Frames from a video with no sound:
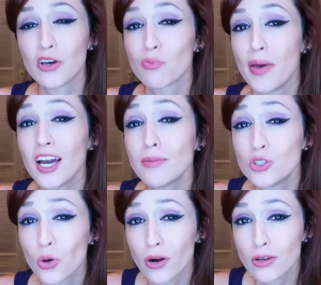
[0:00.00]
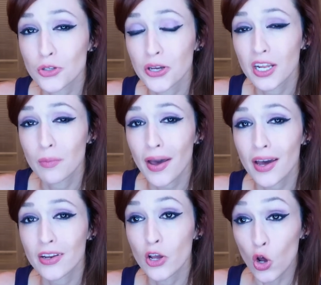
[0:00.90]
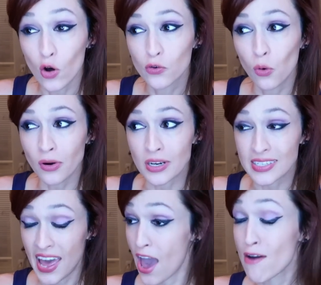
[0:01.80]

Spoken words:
If makeup tutorials are getting banned, of course,